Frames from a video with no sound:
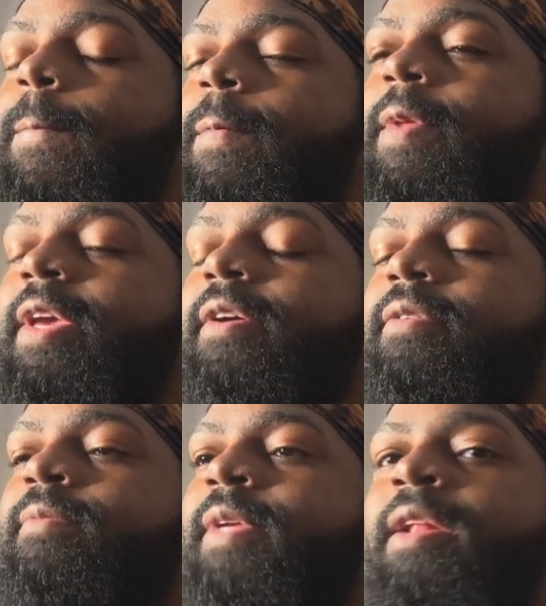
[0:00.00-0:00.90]
yeah,
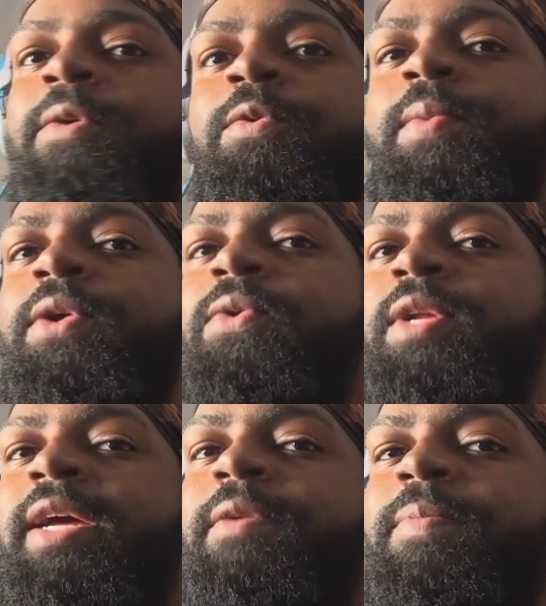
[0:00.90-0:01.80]
y'all know we've been going
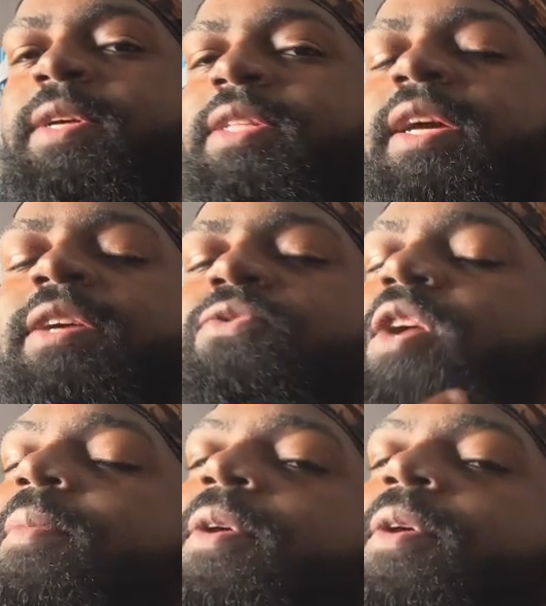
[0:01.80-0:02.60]
down the Pentatonix rabbit